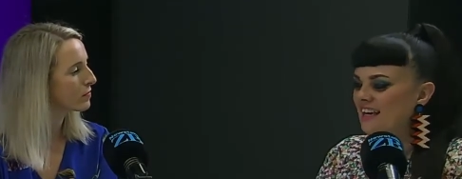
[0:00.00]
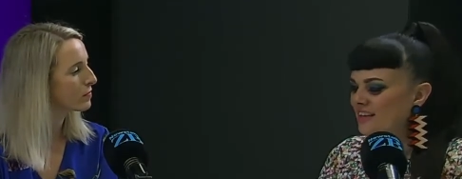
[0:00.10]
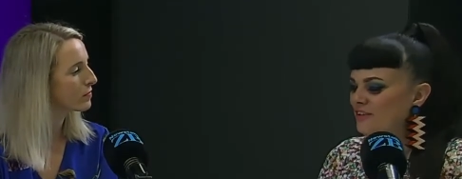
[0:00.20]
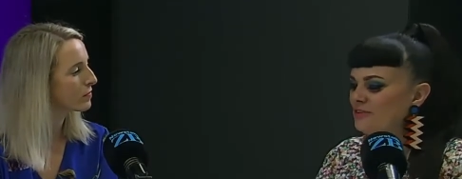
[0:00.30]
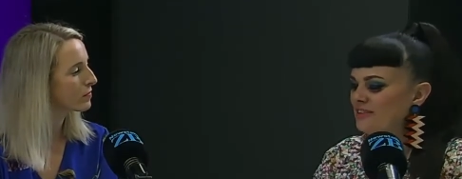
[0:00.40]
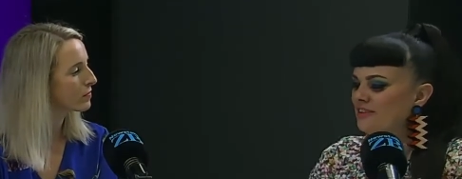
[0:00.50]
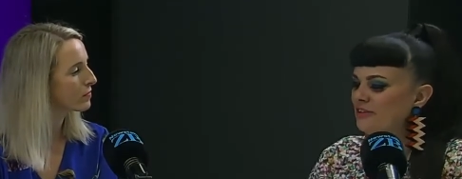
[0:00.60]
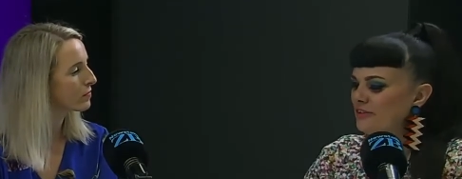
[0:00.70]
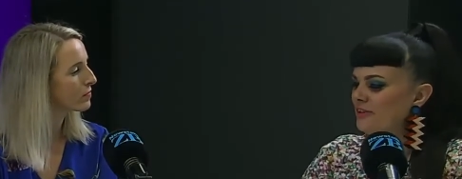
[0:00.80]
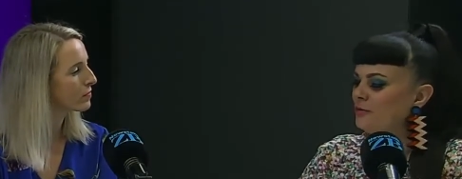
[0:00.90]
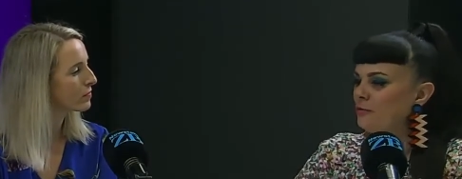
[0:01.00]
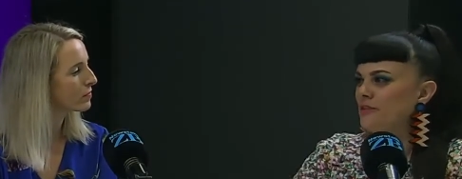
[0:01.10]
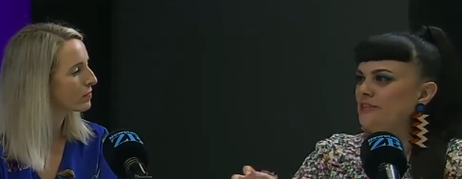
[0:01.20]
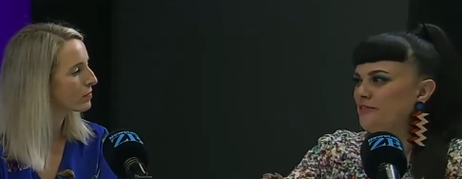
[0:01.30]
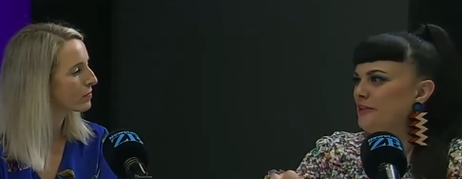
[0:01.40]
Speaker 1: getting those little
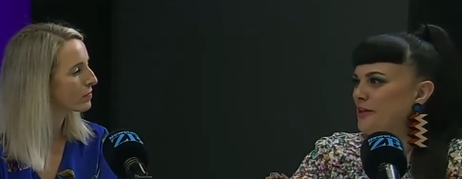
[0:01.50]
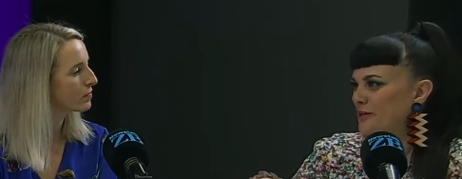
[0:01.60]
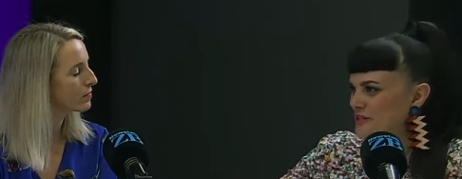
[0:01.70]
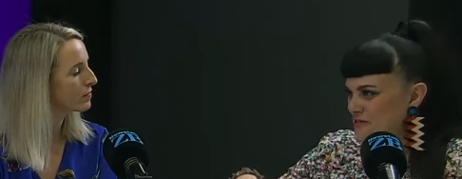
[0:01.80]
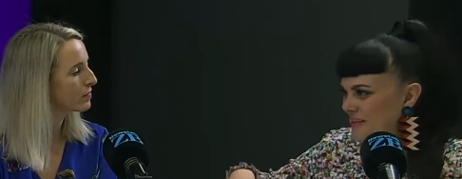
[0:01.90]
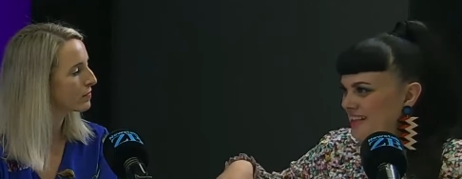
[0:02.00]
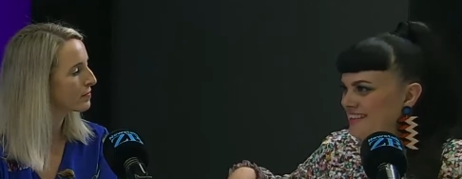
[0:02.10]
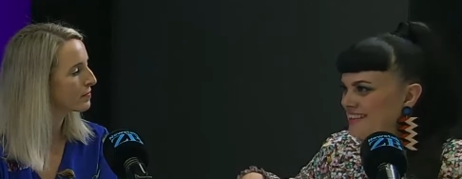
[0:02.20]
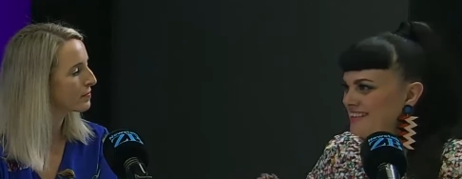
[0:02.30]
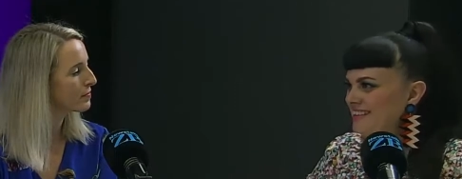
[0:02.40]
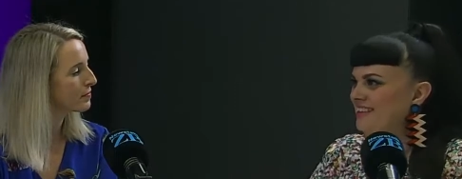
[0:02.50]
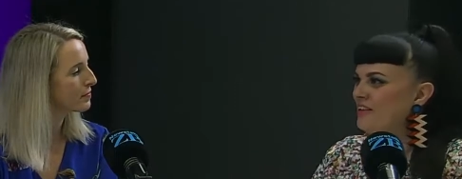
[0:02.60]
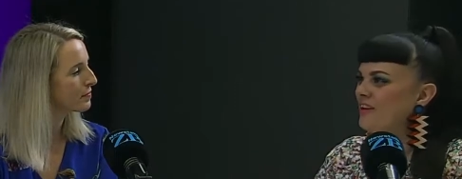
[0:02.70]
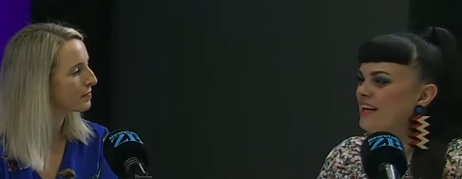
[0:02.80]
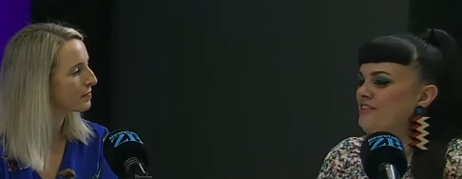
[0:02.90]
words of encouragement you
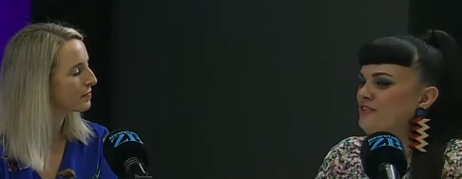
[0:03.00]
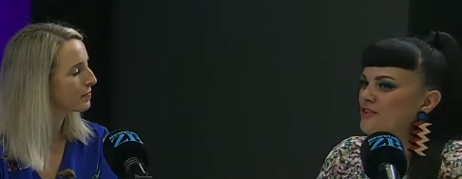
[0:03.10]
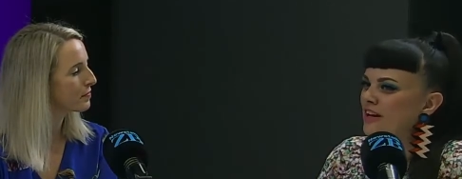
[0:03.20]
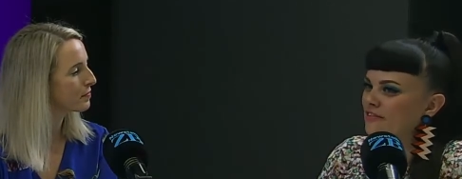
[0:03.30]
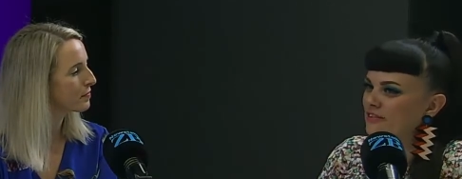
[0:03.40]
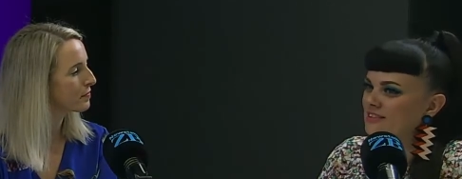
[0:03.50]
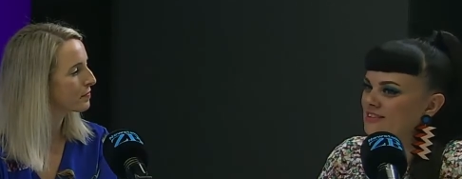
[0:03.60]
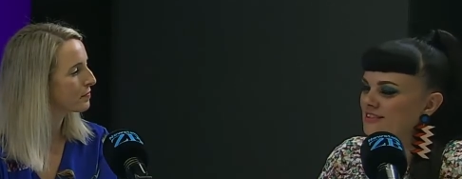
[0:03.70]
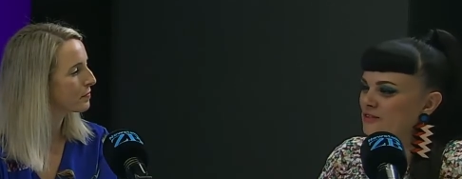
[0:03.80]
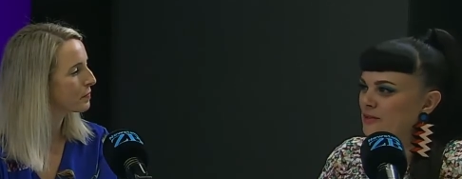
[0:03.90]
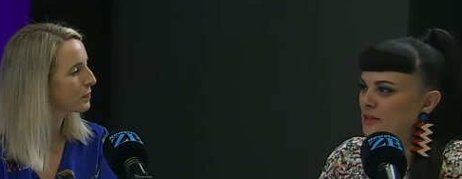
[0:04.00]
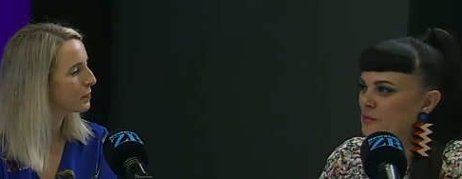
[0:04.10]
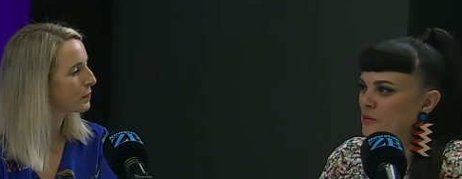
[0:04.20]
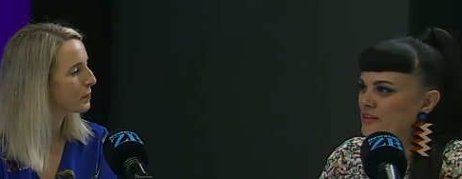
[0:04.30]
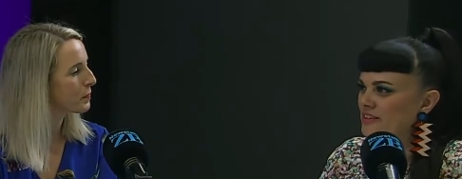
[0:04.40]
know as you travel is is really
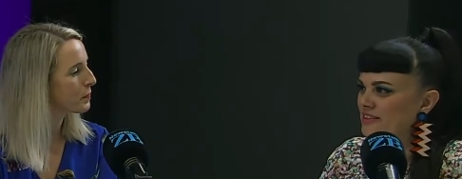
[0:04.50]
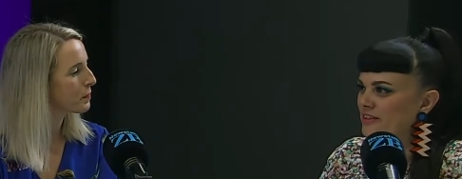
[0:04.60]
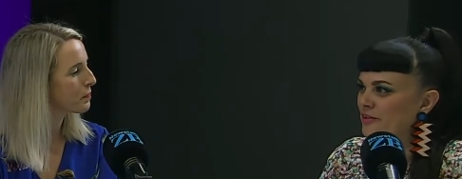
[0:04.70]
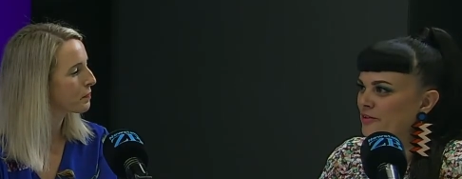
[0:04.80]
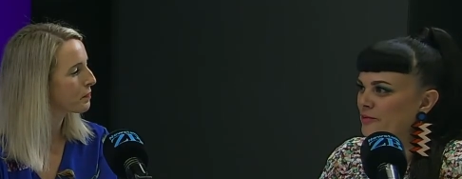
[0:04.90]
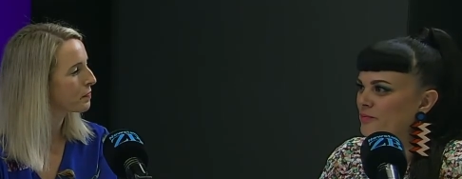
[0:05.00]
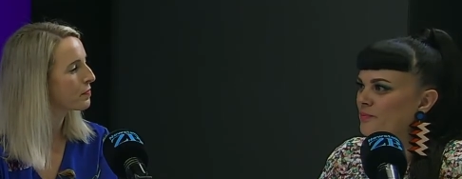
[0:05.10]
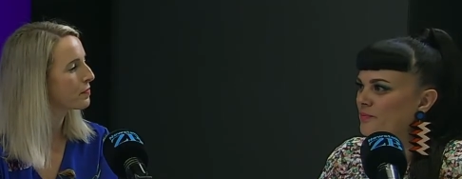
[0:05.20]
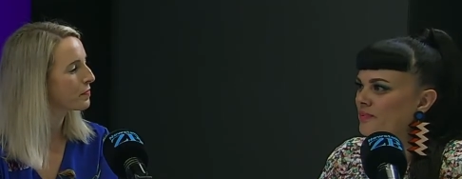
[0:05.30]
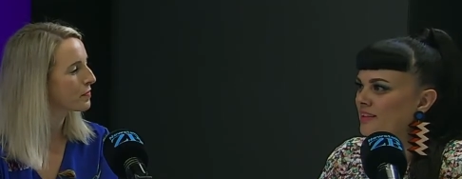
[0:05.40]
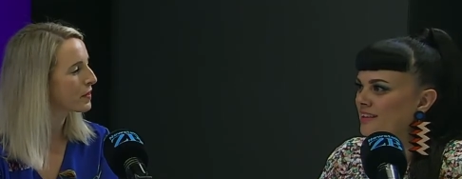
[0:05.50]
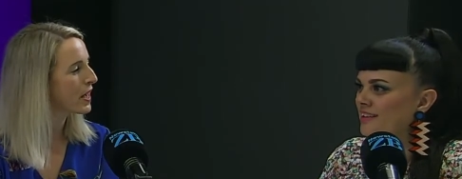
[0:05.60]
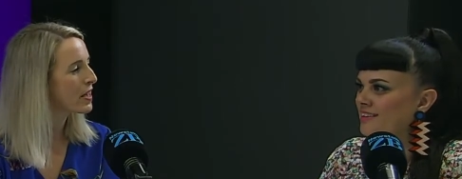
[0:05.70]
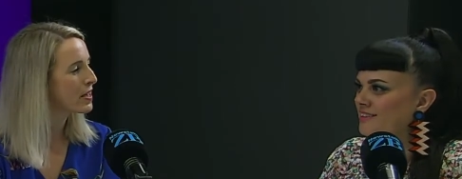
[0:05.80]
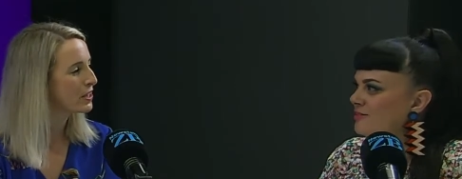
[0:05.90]
important too mm. yeah.
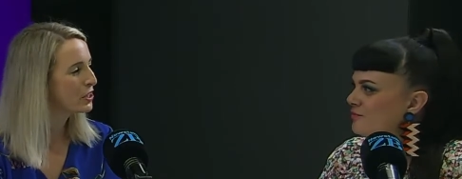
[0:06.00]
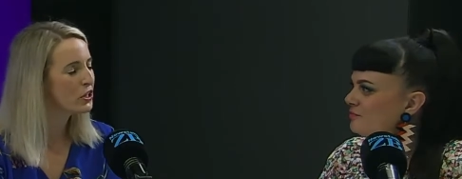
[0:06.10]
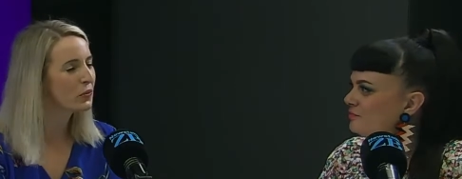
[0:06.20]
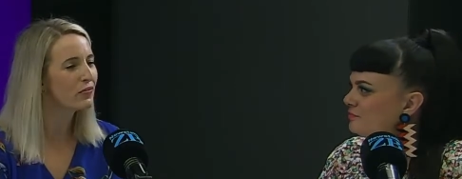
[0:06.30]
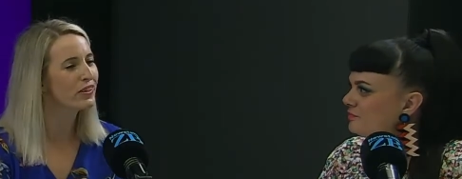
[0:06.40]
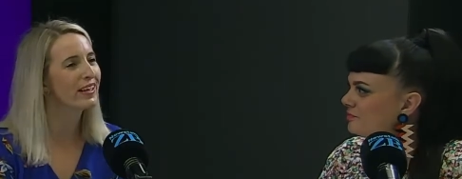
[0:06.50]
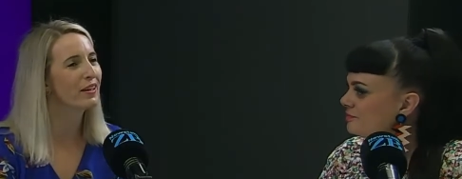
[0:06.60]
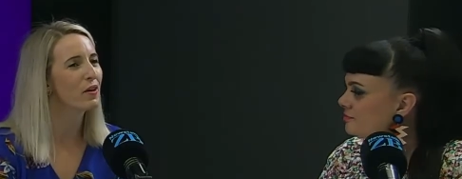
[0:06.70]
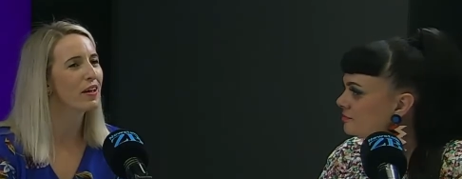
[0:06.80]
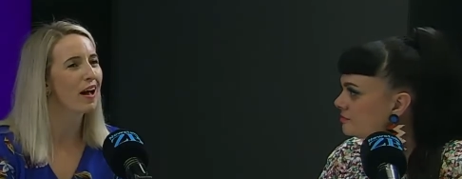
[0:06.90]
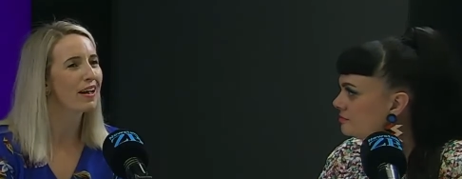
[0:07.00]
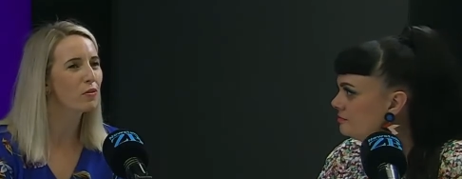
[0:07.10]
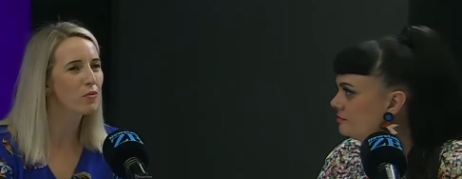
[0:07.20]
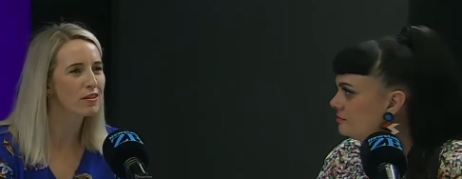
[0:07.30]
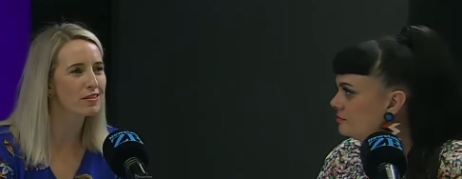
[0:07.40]
Speaker 2: yeah do you ever get i
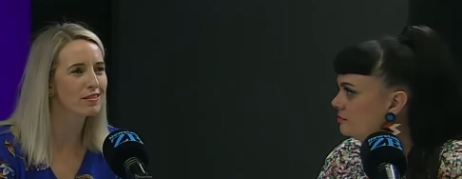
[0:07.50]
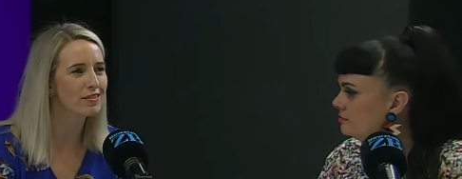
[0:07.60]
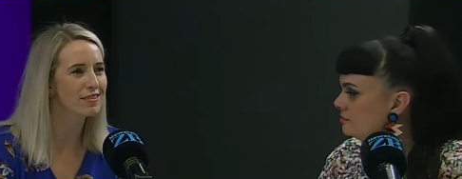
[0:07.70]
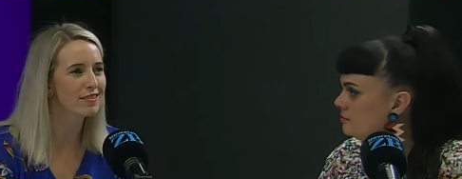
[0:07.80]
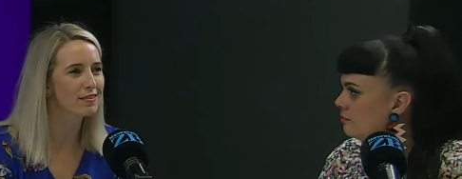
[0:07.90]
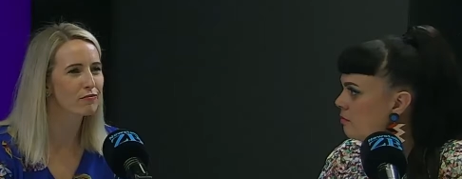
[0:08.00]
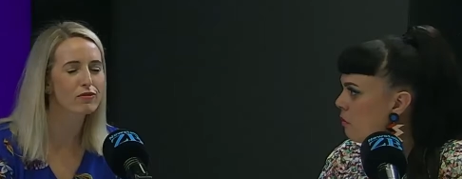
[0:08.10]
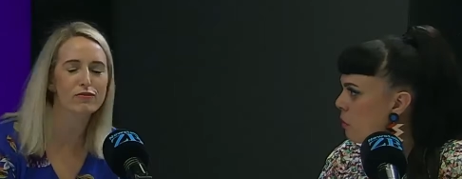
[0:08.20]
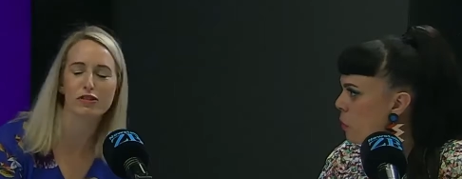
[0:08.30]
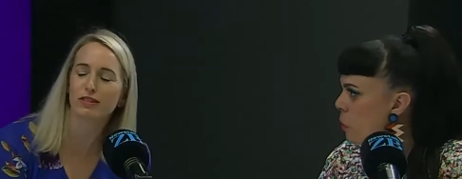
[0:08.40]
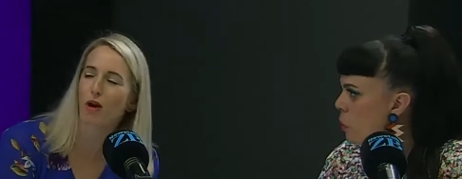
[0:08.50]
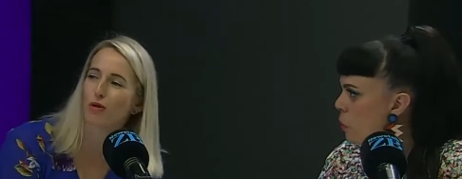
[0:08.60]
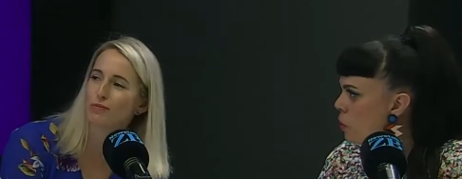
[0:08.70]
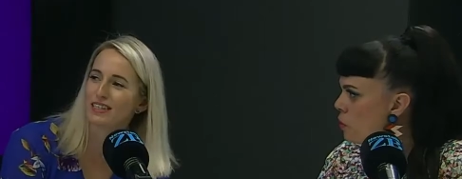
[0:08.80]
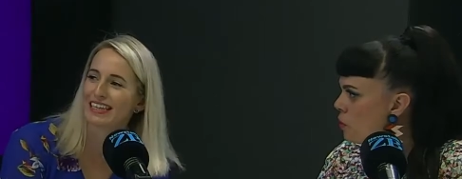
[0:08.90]
call this reverse
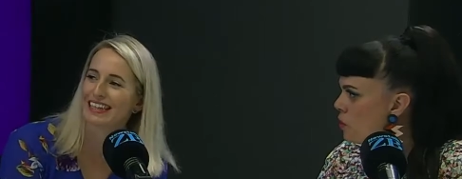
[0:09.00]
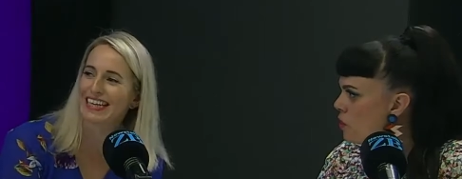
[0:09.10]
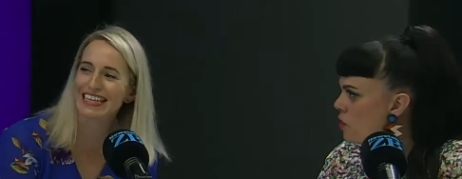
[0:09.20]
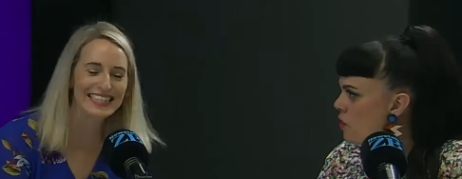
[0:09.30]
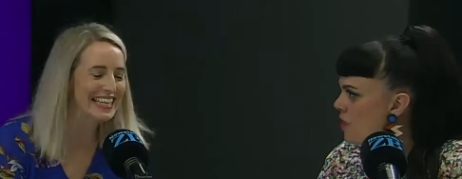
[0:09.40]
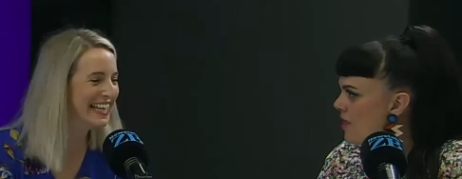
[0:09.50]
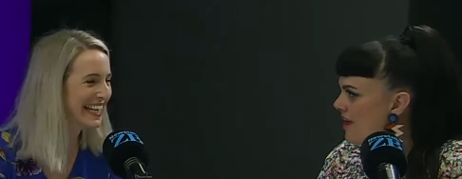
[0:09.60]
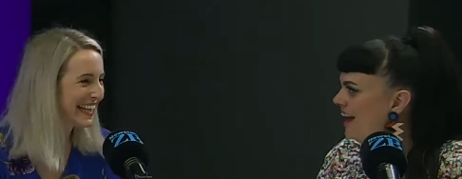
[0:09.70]
homesickness